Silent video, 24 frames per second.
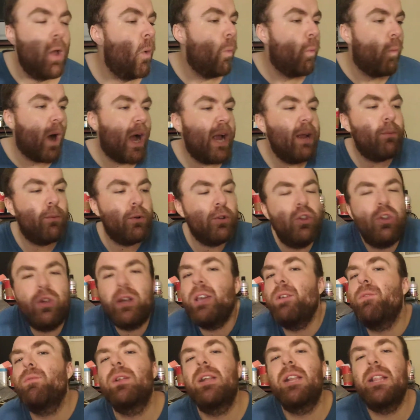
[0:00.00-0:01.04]
Why would you
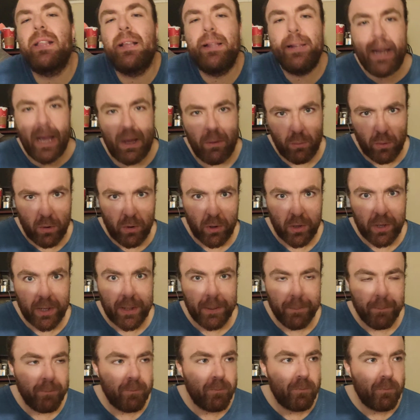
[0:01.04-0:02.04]
get rid of the network